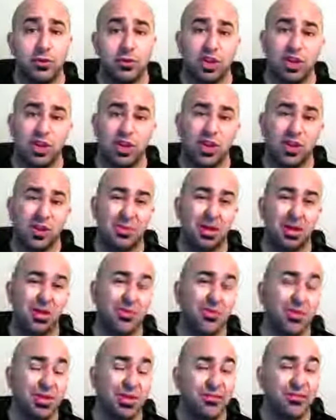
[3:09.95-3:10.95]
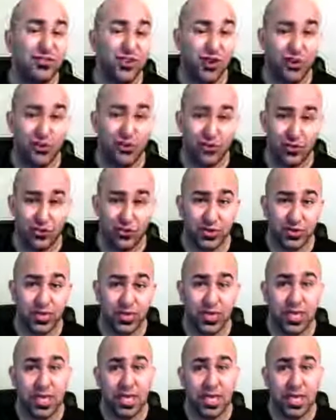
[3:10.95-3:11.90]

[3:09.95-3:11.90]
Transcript: We're going to talk about three different articles